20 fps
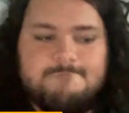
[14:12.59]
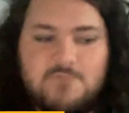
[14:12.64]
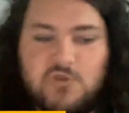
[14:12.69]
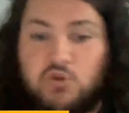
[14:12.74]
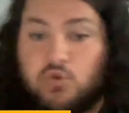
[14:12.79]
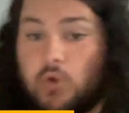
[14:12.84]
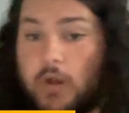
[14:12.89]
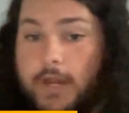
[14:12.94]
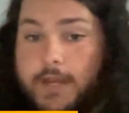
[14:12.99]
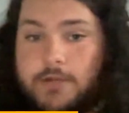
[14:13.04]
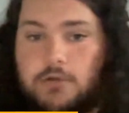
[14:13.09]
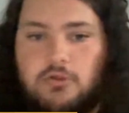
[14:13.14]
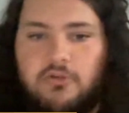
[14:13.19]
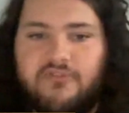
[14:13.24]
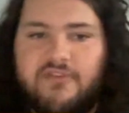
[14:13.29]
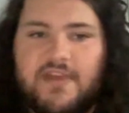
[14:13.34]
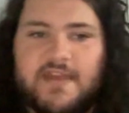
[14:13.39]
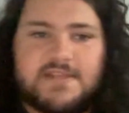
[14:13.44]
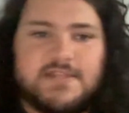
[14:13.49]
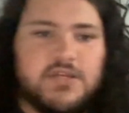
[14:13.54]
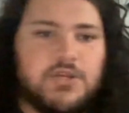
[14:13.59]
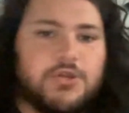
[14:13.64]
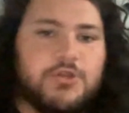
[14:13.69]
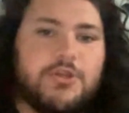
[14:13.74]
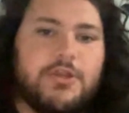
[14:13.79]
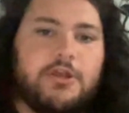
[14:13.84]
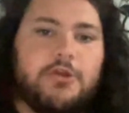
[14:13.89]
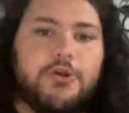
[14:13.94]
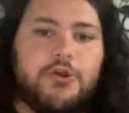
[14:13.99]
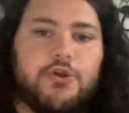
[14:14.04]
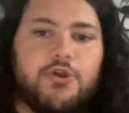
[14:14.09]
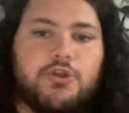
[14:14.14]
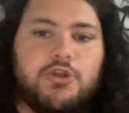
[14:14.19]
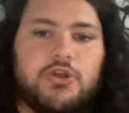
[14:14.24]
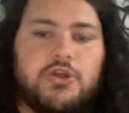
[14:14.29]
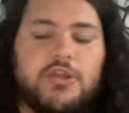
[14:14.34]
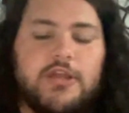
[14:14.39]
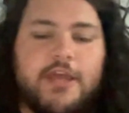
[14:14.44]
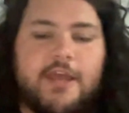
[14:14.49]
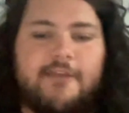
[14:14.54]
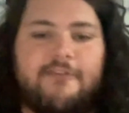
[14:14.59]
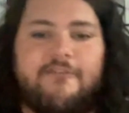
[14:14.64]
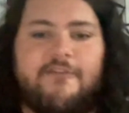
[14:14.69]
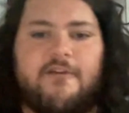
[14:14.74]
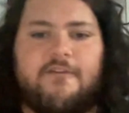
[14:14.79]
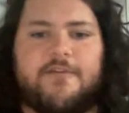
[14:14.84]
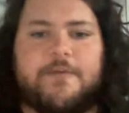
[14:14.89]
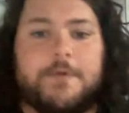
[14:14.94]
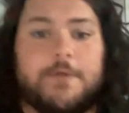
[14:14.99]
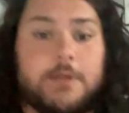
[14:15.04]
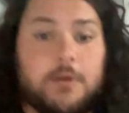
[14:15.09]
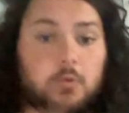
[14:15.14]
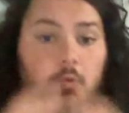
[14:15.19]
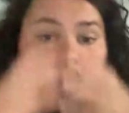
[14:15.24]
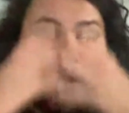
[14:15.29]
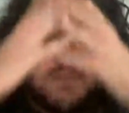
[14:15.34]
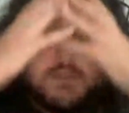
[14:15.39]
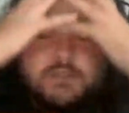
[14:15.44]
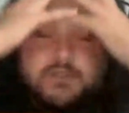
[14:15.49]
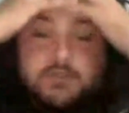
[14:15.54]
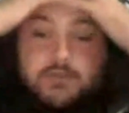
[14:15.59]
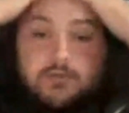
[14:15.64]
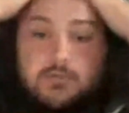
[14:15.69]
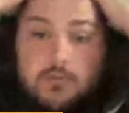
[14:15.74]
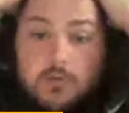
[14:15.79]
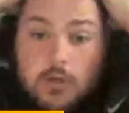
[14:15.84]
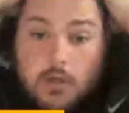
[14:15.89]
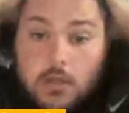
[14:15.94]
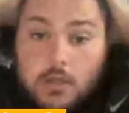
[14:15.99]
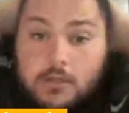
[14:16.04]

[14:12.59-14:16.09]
Cradle, if he has a good year, could go to the NFL if he really wants to.